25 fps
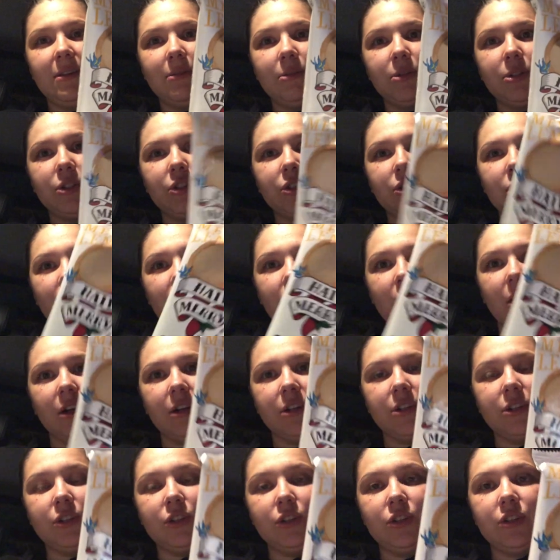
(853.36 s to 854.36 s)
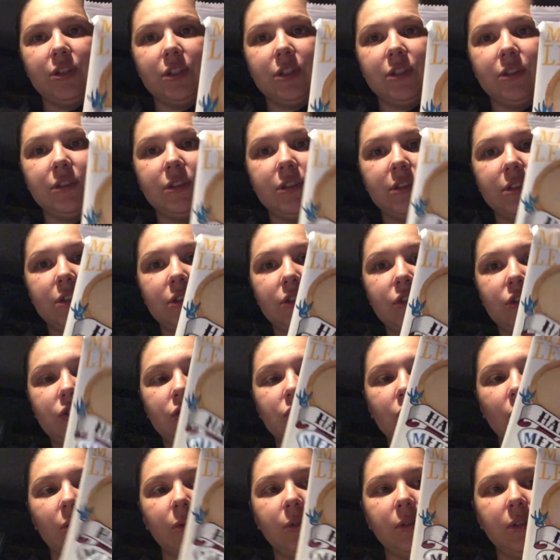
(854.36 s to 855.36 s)
which are seriously
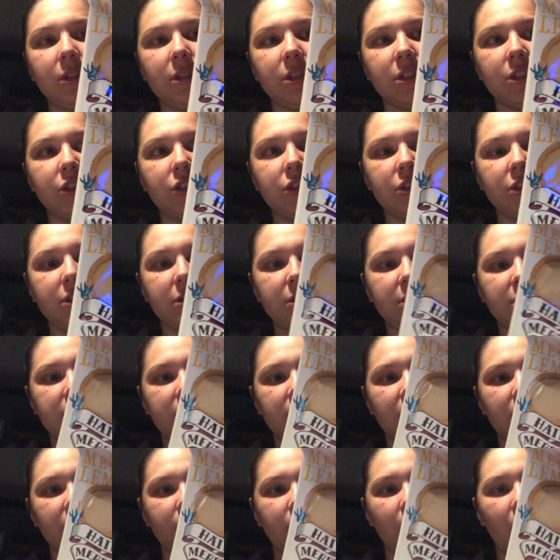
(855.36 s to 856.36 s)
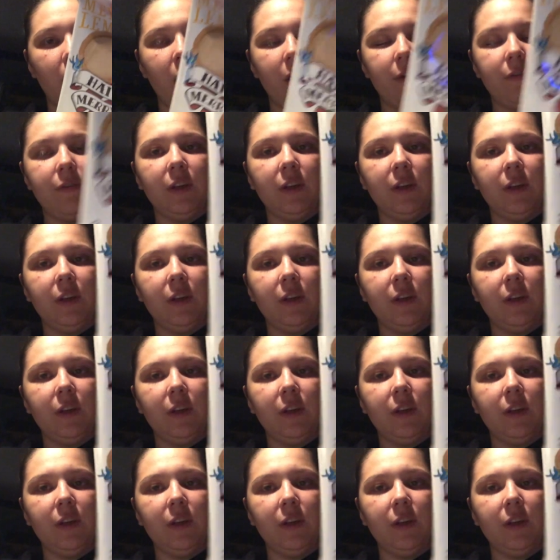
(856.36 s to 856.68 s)
so delicious. They're raw